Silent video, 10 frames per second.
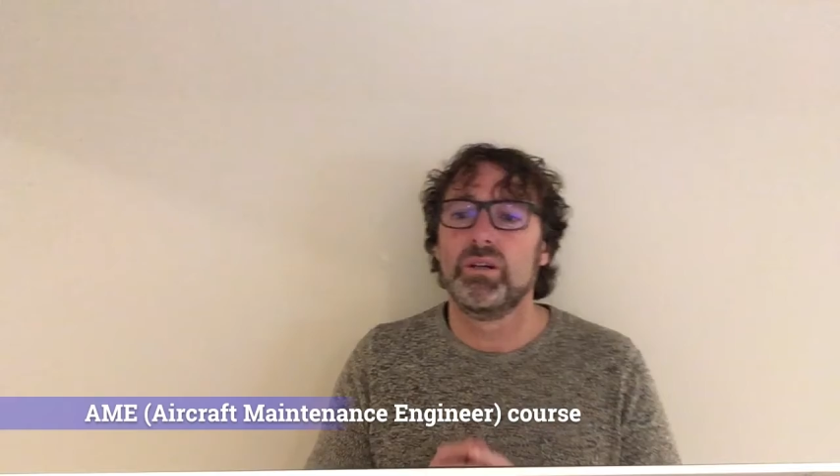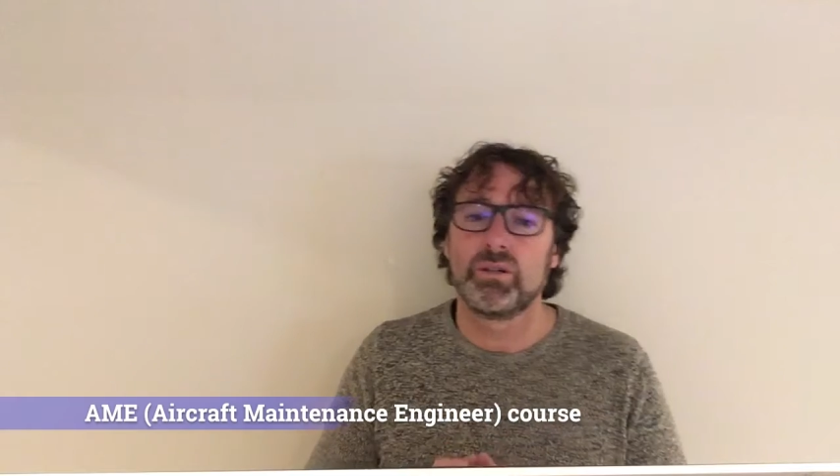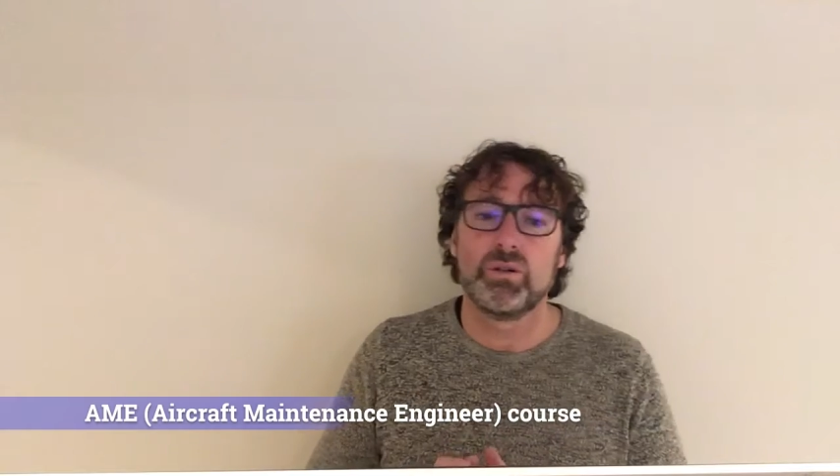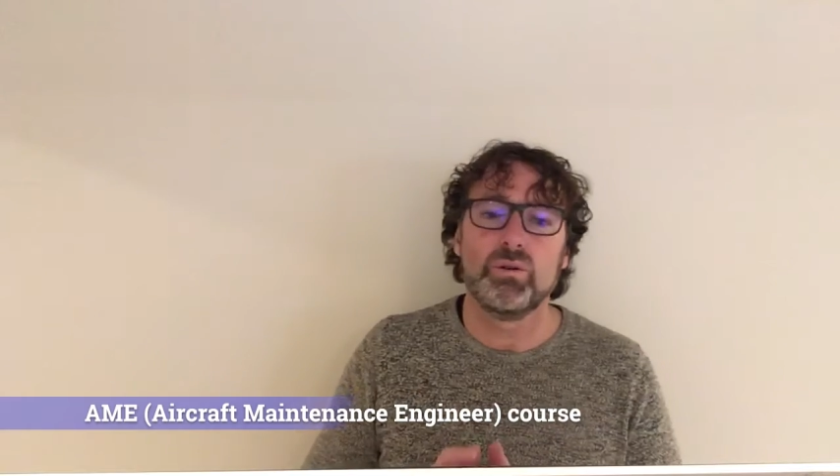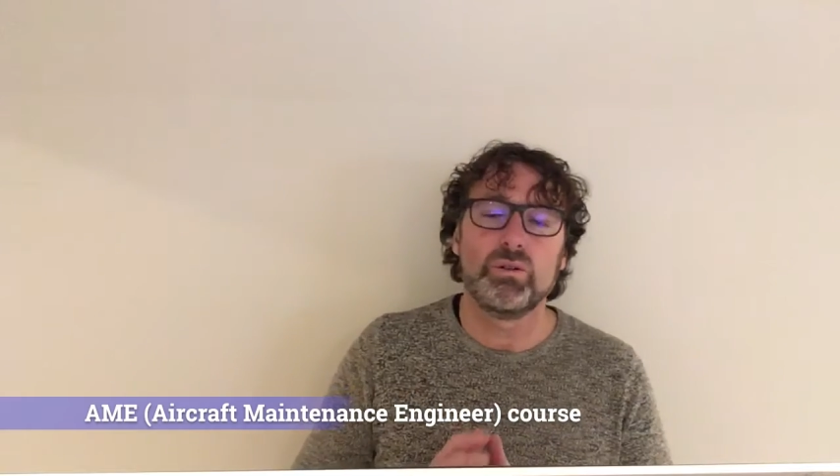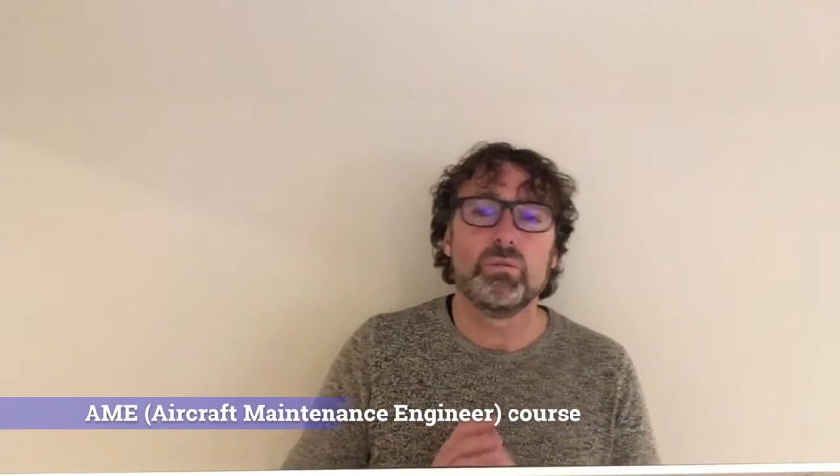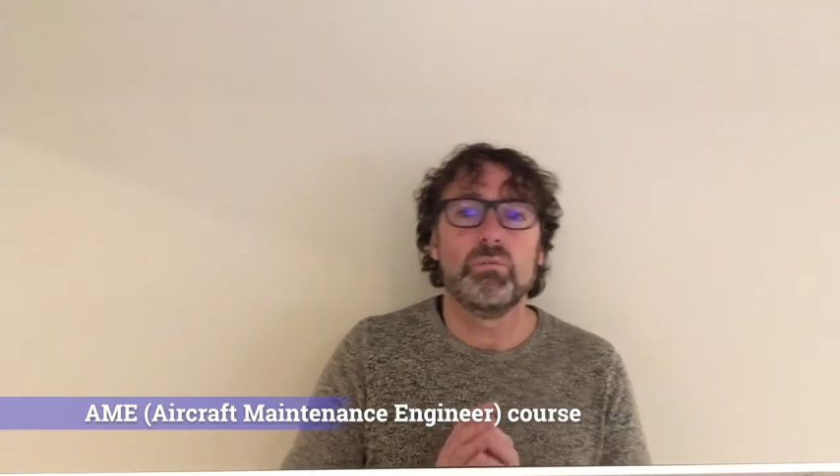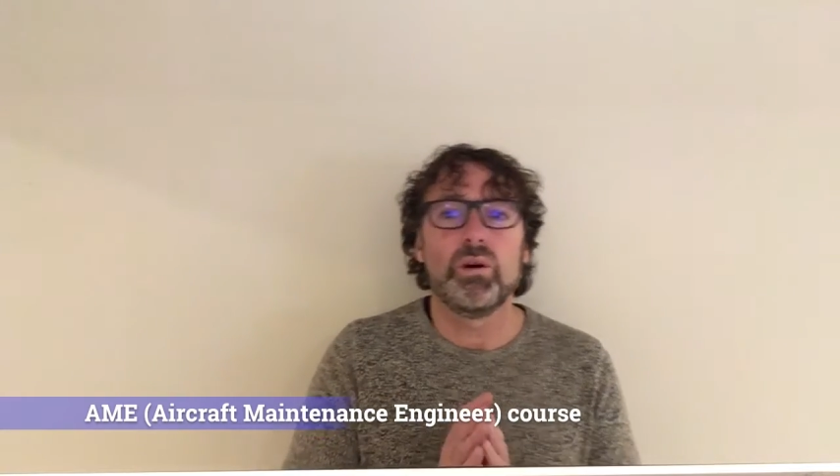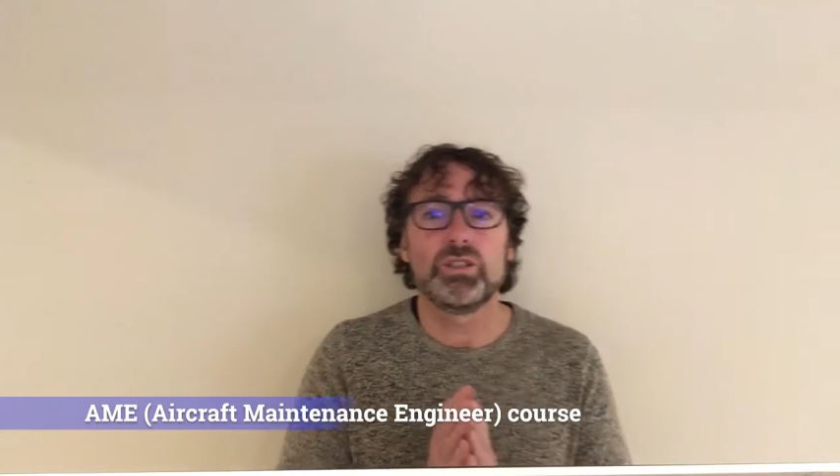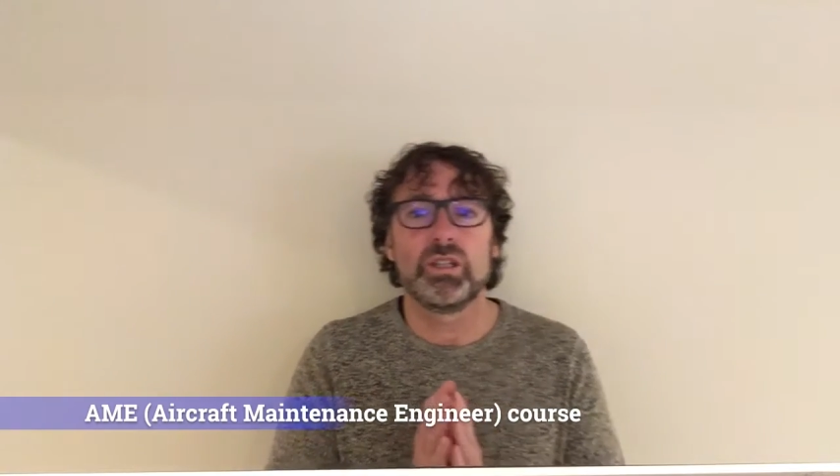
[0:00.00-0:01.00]
called
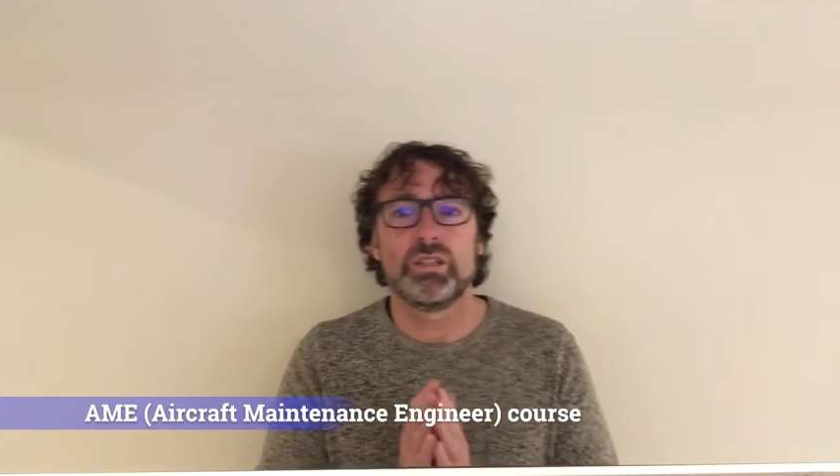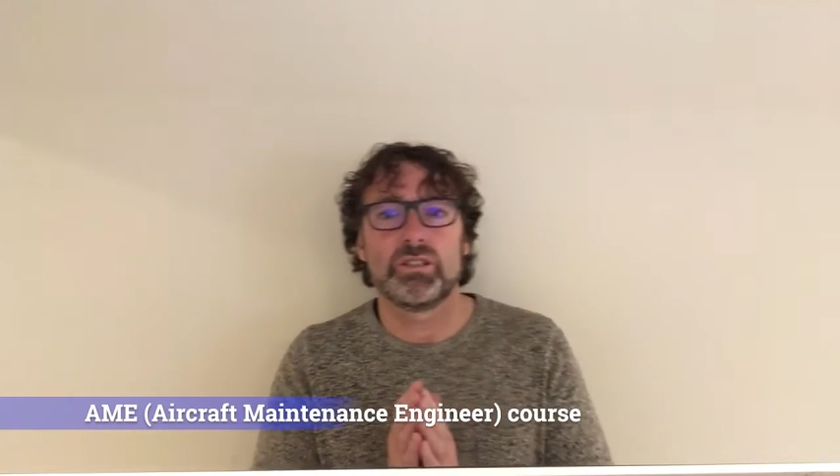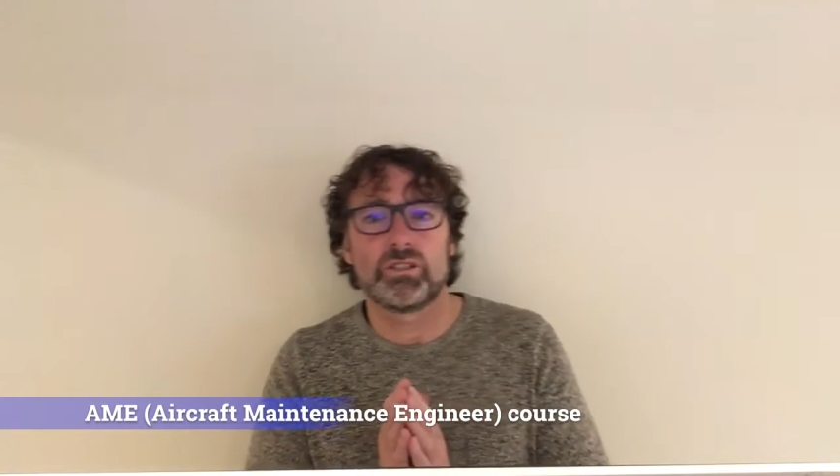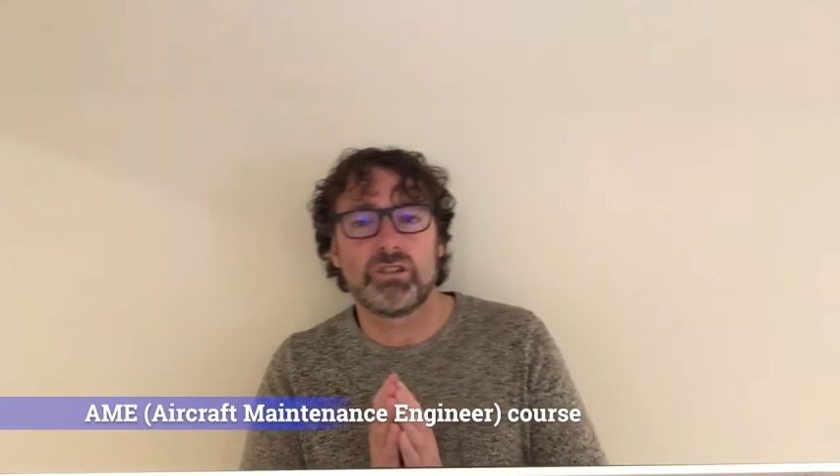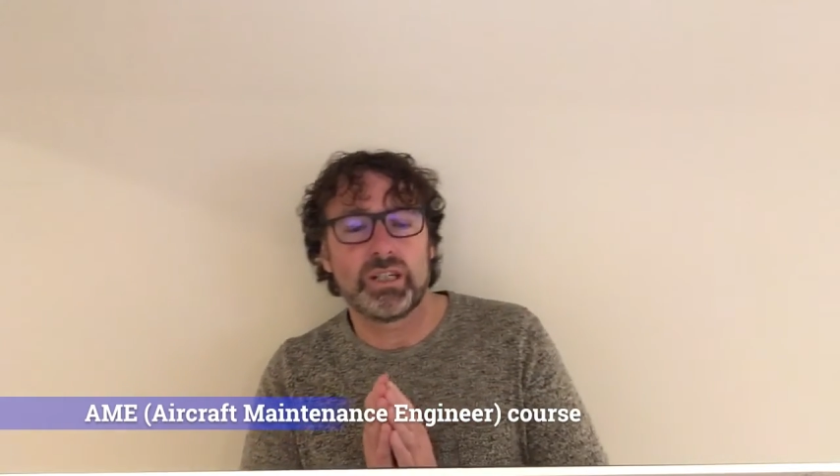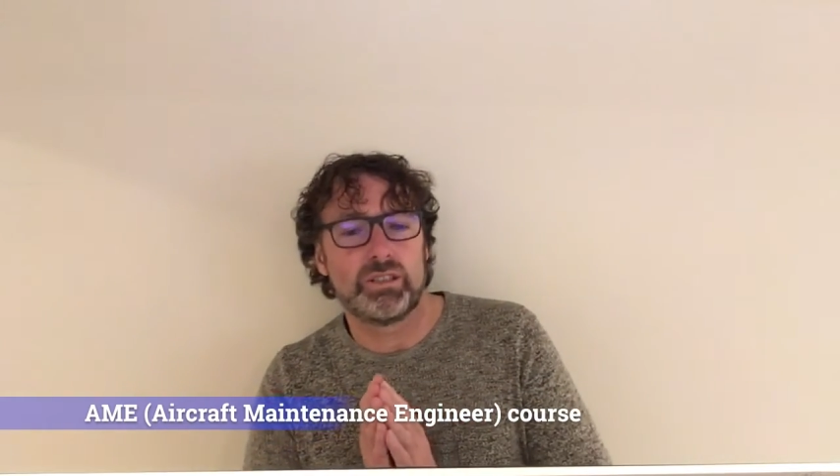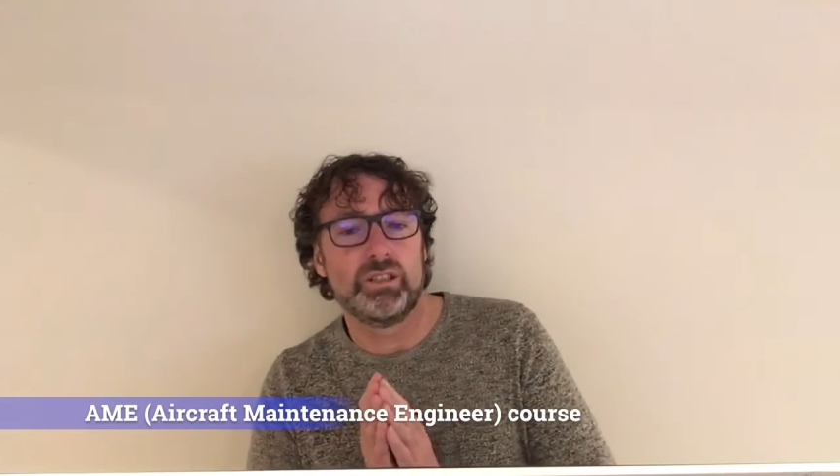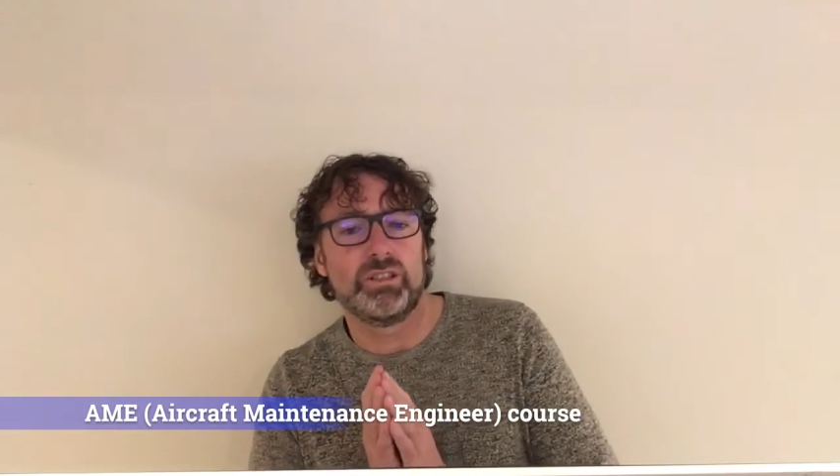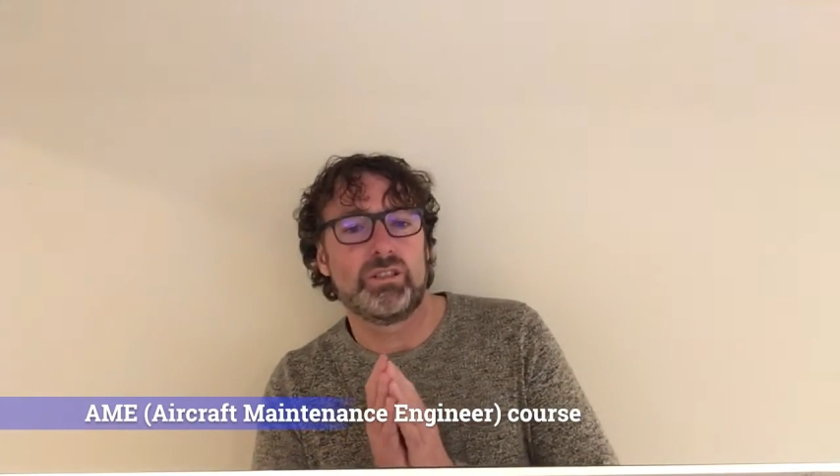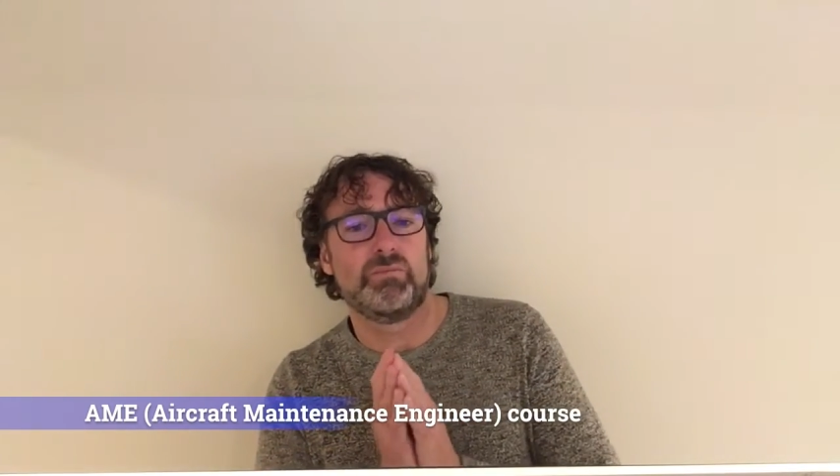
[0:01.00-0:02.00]
Modular
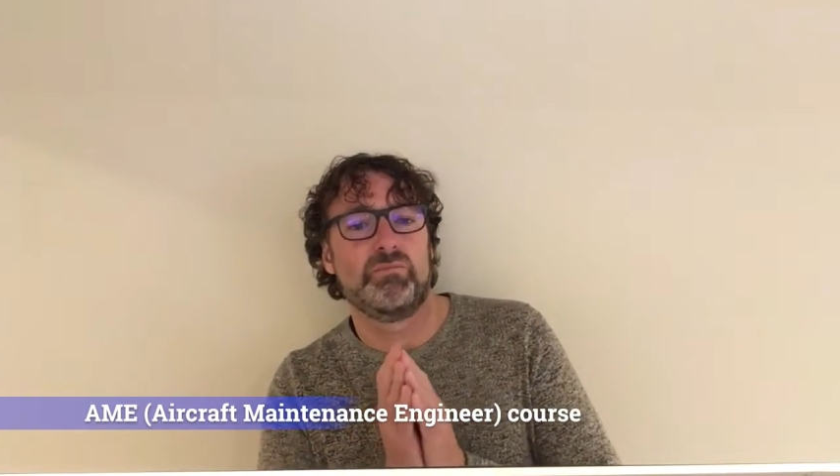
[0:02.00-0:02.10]
Structures.